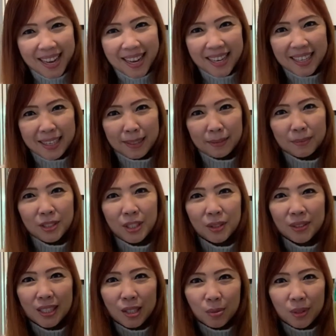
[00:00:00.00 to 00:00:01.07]
Um, so
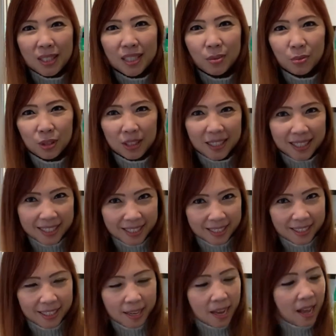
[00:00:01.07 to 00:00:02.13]
this one is really
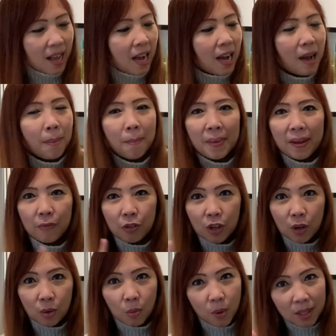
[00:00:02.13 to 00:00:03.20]
good. Um, if you
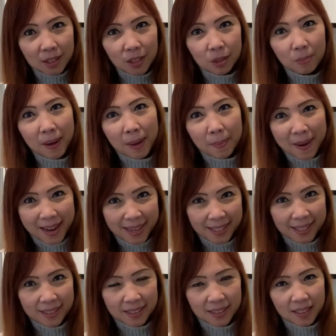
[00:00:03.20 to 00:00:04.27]
don't want to buy
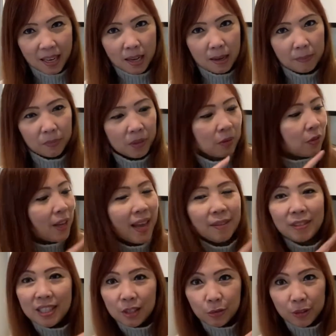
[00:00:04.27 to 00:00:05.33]
packets, um, if you
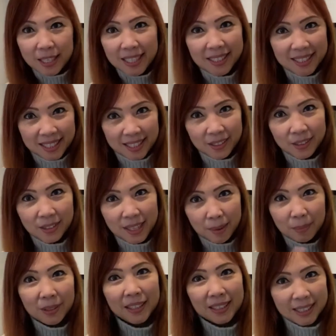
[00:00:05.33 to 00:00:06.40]
have the ingredients here that I'm
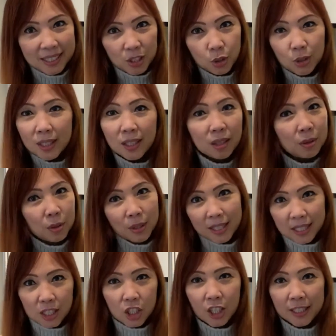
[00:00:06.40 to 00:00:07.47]
going to list, you can go to
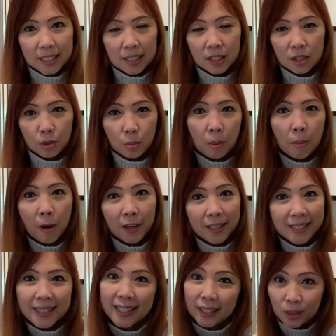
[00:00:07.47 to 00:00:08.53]
any Chinese
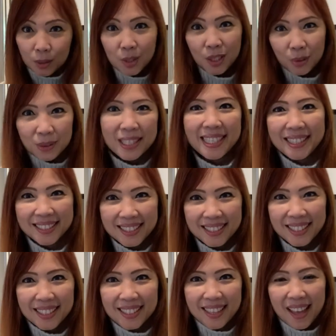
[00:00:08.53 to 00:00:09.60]
supermarket and get those ingredients
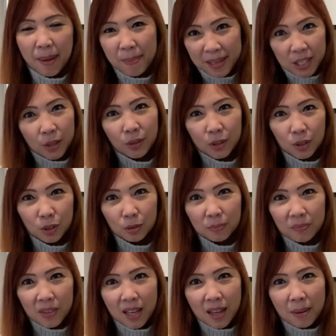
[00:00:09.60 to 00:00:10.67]
and make your own soup.
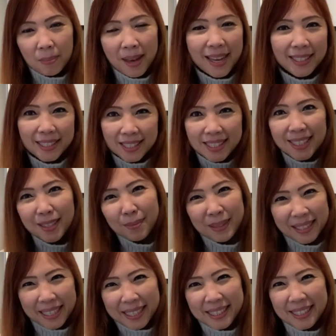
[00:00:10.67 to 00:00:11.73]
But I just tend to
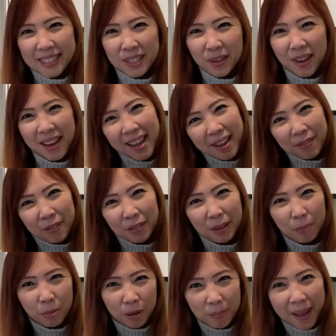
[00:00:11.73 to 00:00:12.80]
be lazy, so I have
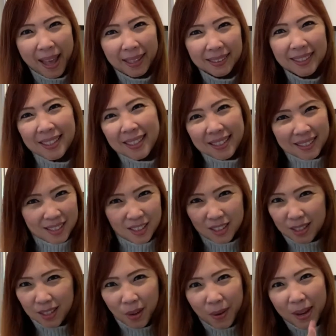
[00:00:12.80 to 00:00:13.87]
everything pre-packed.
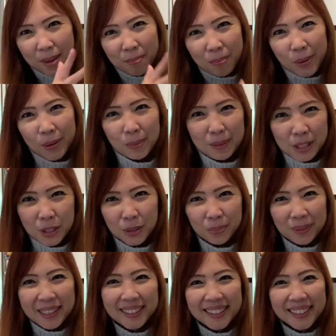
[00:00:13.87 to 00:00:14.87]
Just go ahead and boil my soup.